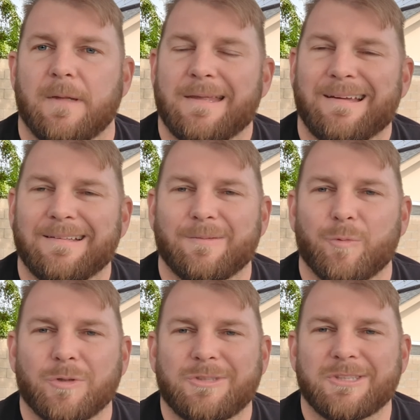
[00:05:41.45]
that
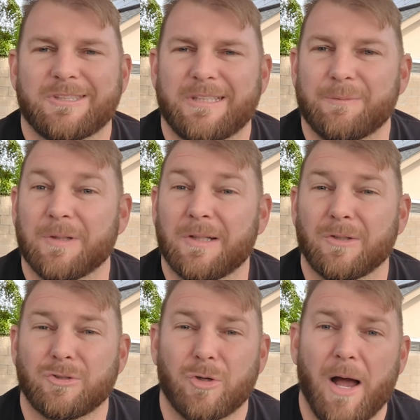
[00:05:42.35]
we just seemed a
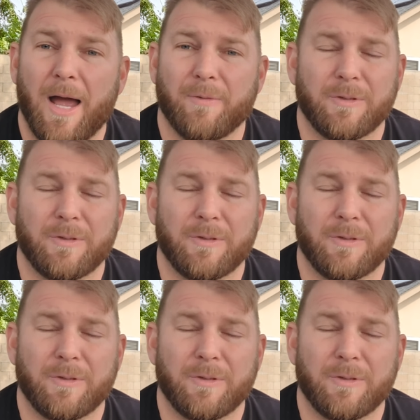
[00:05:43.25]
little dry.